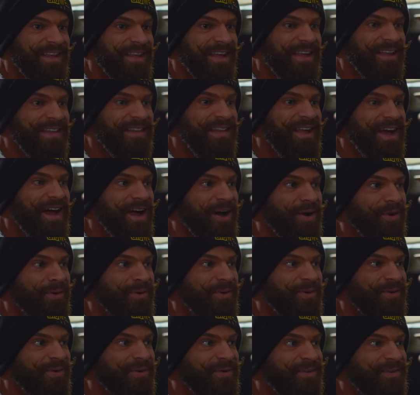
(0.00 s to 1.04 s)
And
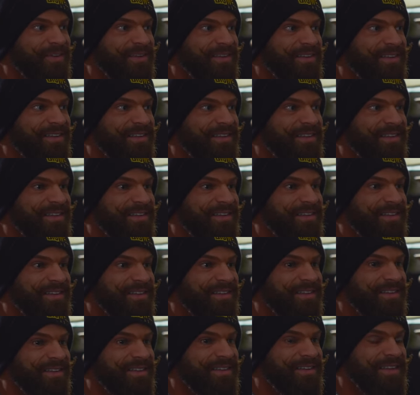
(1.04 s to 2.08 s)
now
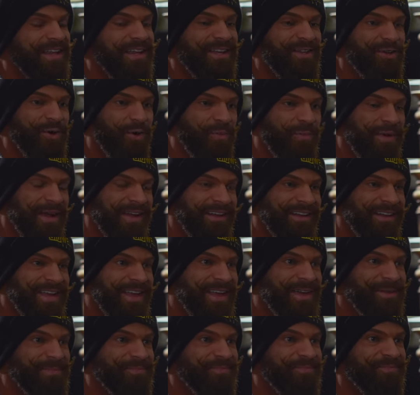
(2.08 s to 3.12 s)
they know my
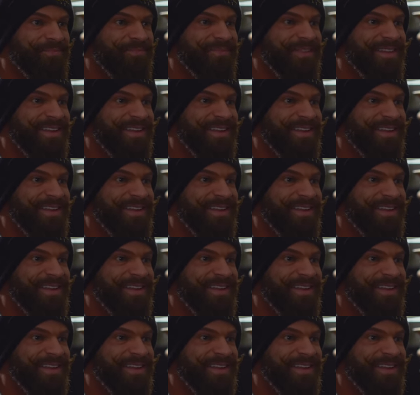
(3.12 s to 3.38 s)
name,